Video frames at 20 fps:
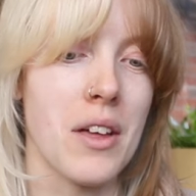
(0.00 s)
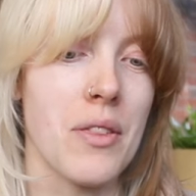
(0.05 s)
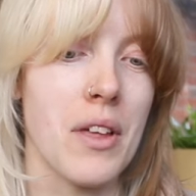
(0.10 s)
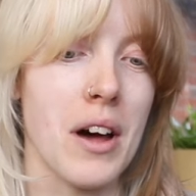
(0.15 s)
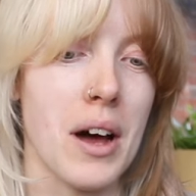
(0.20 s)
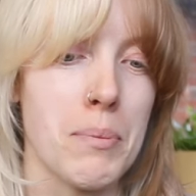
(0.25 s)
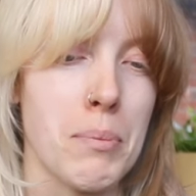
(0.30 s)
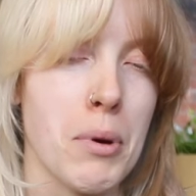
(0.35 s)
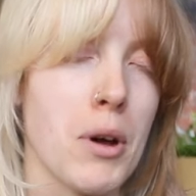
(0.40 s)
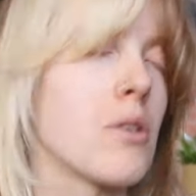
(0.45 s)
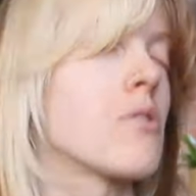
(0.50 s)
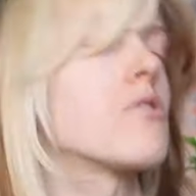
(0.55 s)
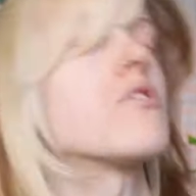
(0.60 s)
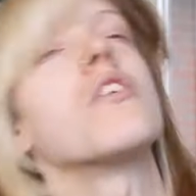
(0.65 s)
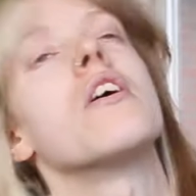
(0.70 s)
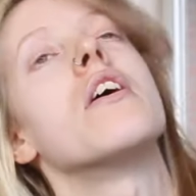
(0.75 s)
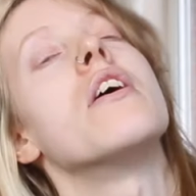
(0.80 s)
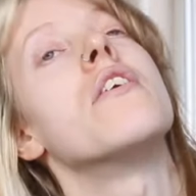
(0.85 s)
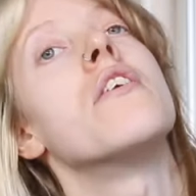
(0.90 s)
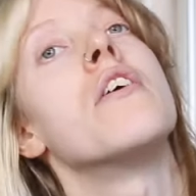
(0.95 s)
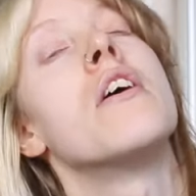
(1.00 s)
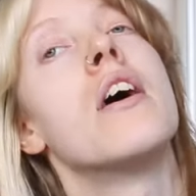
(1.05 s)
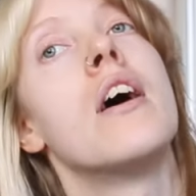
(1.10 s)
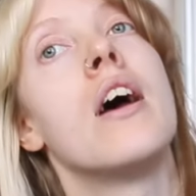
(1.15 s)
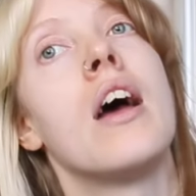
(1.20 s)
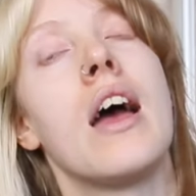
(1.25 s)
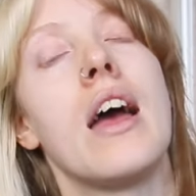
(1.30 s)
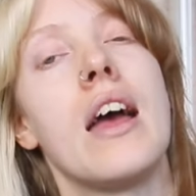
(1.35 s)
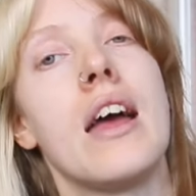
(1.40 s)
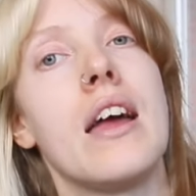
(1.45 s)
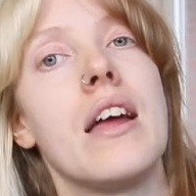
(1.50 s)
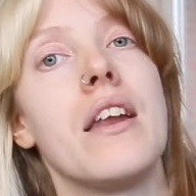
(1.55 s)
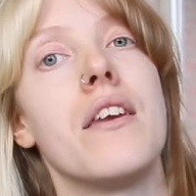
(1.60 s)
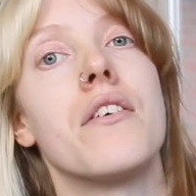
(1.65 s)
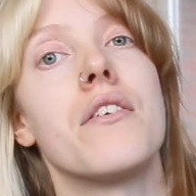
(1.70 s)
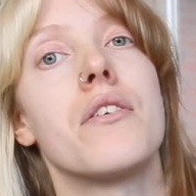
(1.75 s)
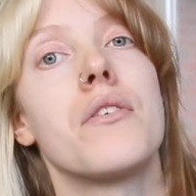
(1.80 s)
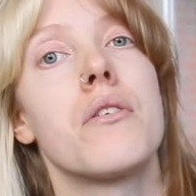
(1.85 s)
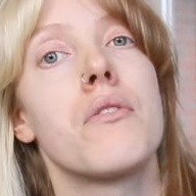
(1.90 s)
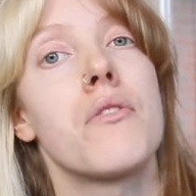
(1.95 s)
that I posted
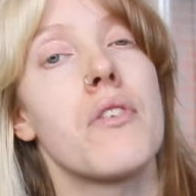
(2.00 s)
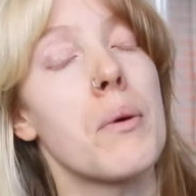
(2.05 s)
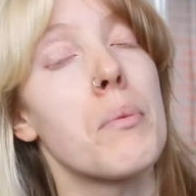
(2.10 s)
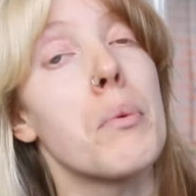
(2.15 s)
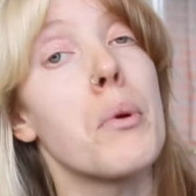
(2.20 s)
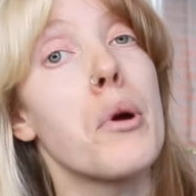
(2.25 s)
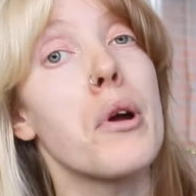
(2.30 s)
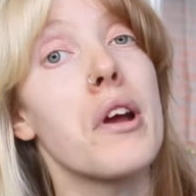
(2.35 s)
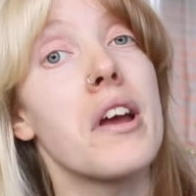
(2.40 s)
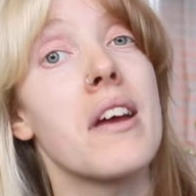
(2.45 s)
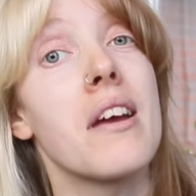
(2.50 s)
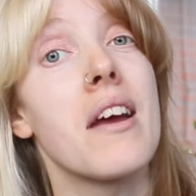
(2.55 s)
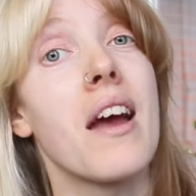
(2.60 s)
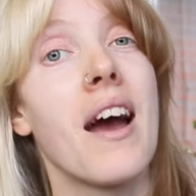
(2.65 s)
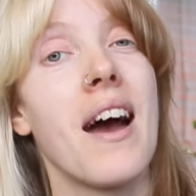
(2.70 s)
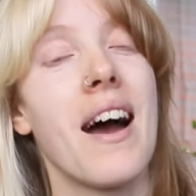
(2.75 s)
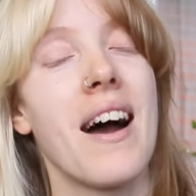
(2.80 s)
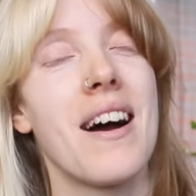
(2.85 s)
in February,